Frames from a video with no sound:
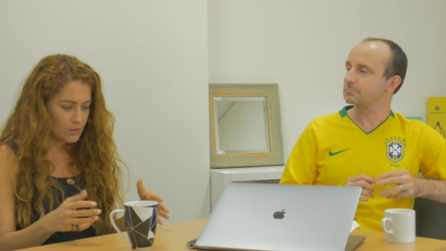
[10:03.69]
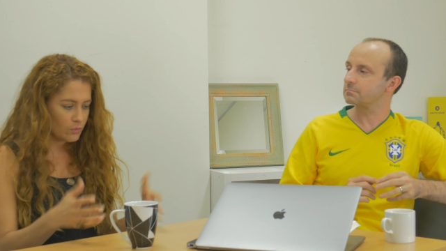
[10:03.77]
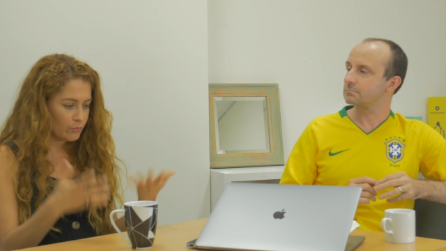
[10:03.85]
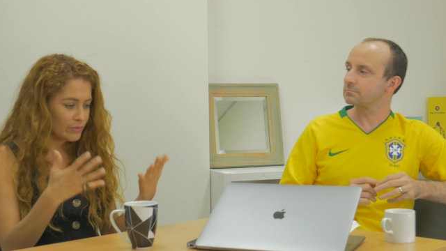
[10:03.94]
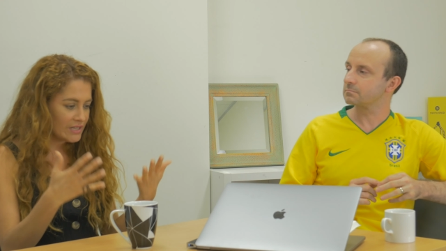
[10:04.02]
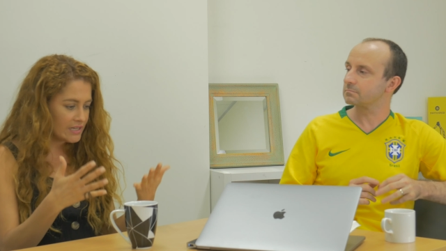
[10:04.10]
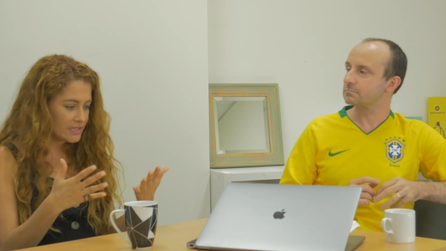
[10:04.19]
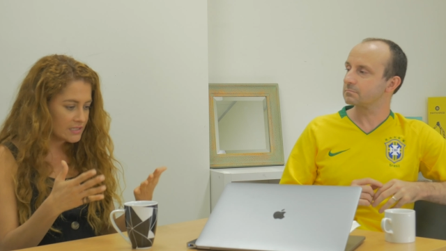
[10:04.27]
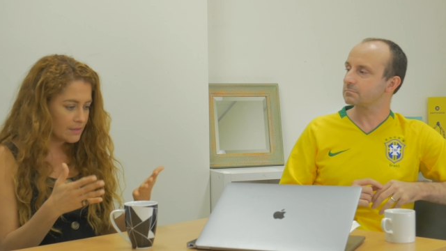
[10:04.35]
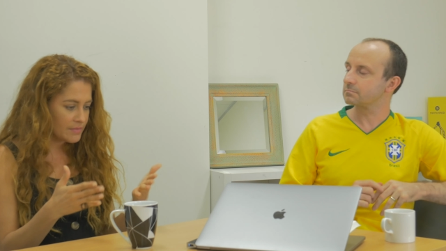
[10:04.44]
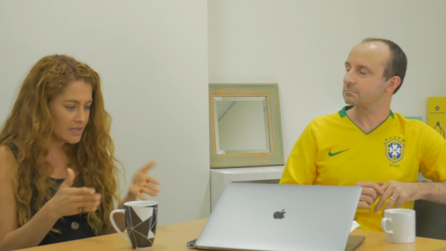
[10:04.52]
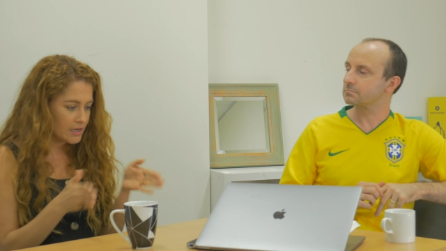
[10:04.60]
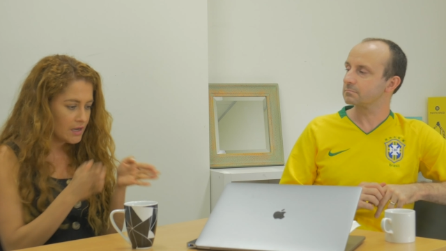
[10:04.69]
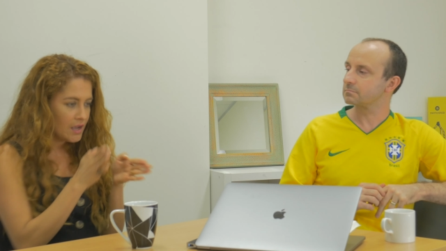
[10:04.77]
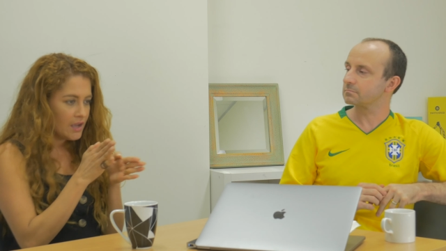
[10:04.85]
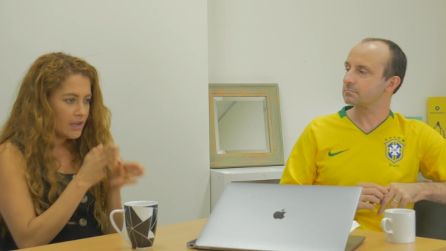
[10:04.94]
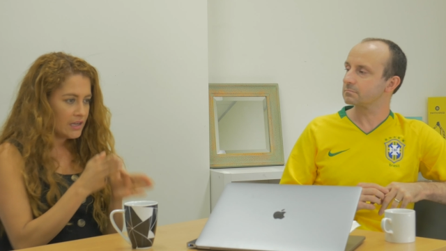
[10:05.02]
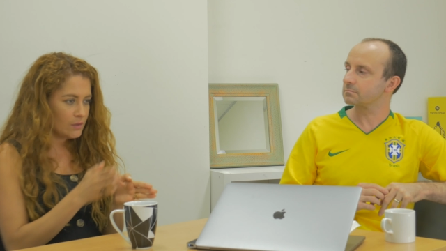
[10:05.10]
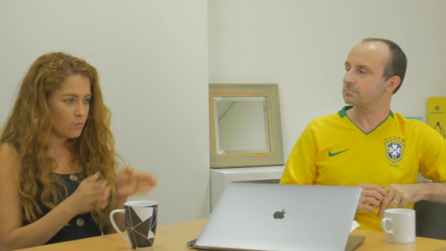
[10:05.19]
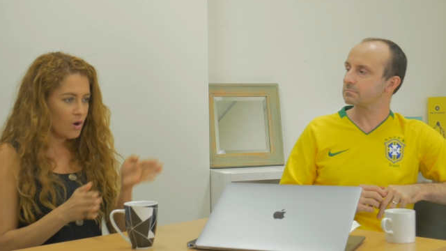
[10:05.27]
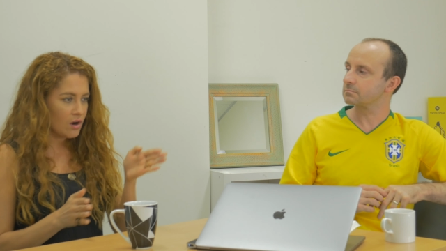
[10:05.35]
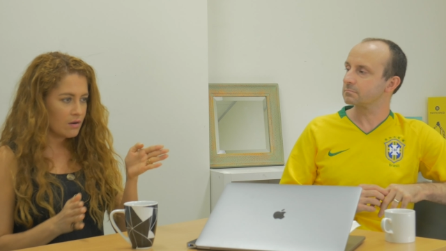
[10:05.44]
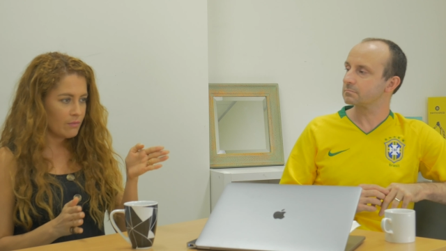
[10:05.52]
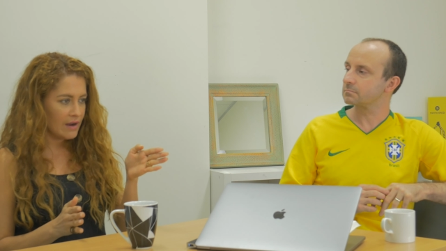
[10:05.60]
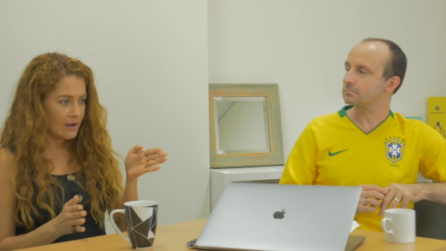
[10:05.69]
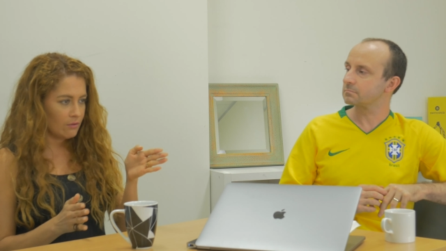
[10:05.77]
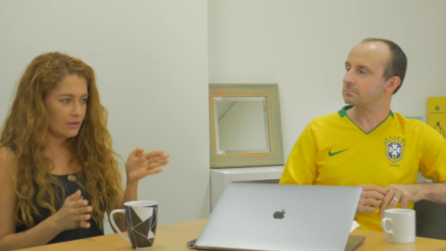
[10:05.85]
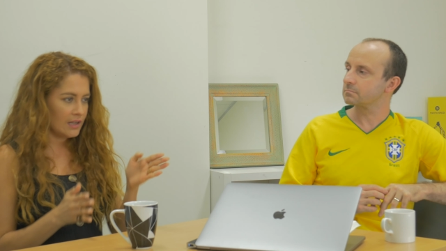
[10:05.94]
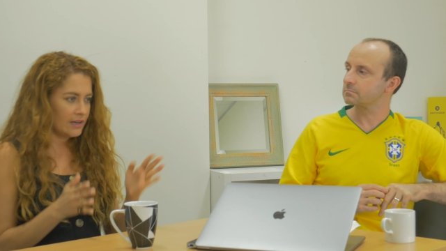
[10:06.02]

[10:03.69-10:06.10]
Speaker 1: or reading something he'd walk around like